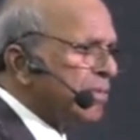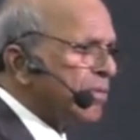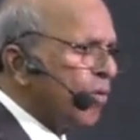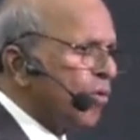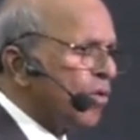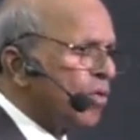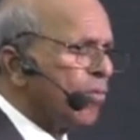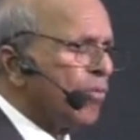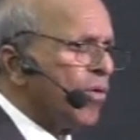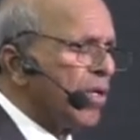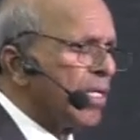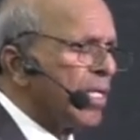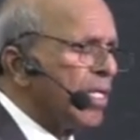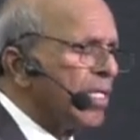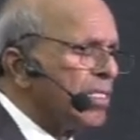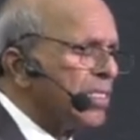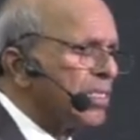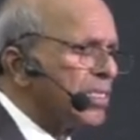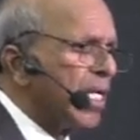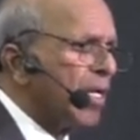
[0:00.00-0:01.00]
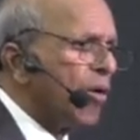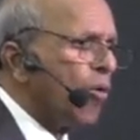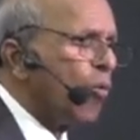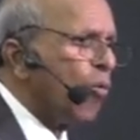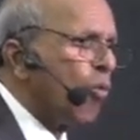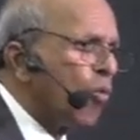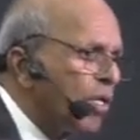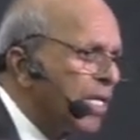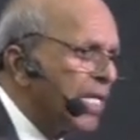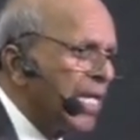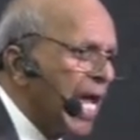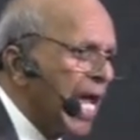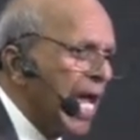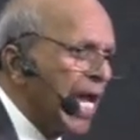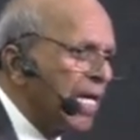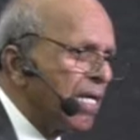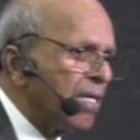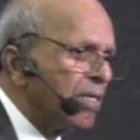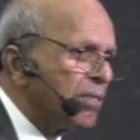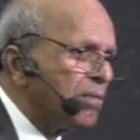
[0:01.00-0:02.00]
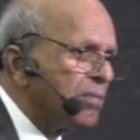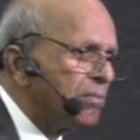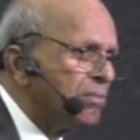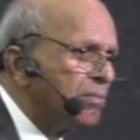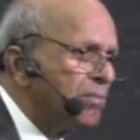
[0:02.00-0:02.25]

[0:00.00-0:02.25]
Don't worry, it is a holy anger.